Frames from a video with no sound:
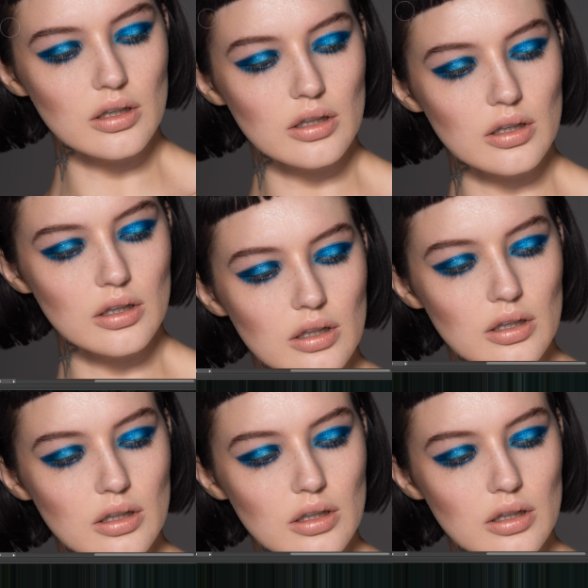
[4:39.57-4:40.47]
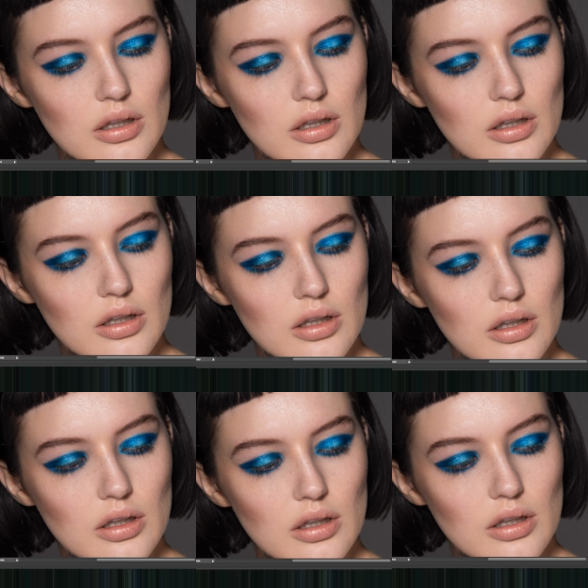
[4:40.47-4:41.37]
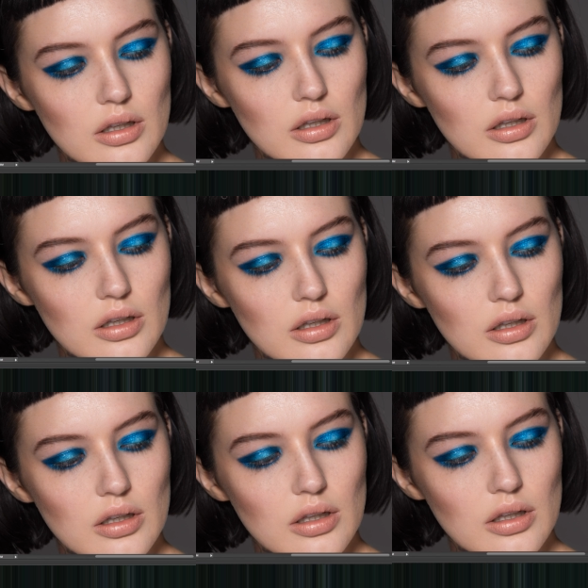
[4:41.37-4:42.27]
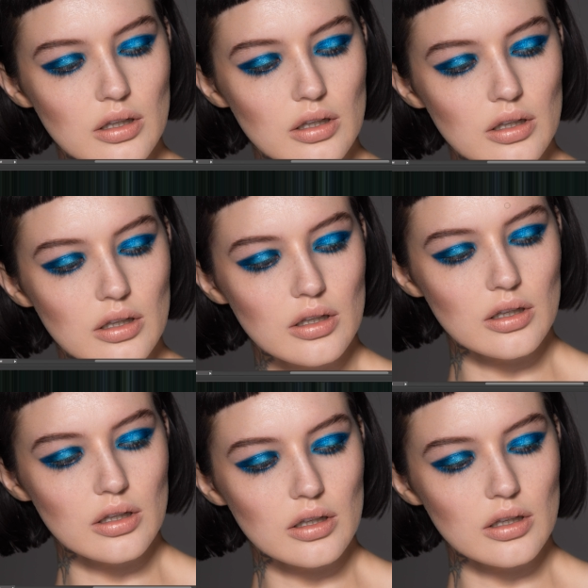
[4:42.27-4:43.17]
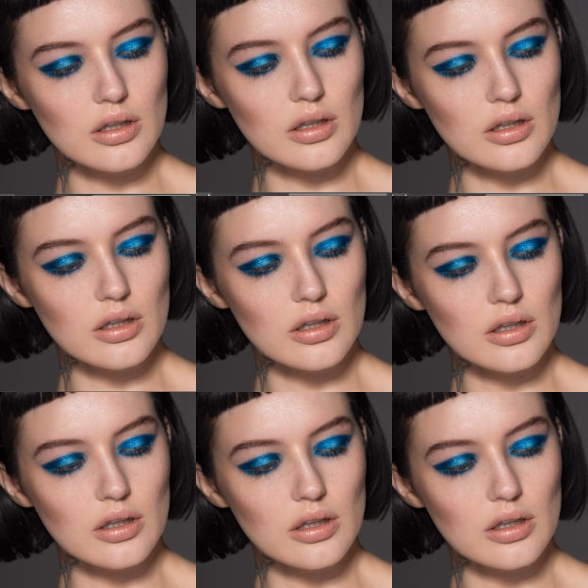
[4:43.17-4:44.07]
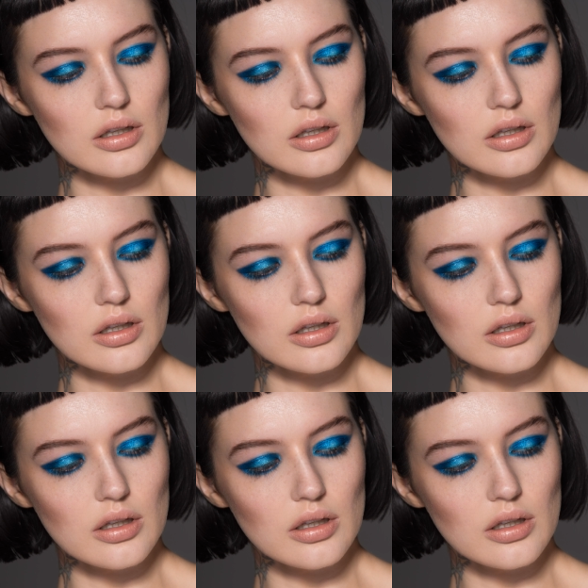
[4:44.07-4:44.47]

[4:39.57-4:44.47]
Nothing is said.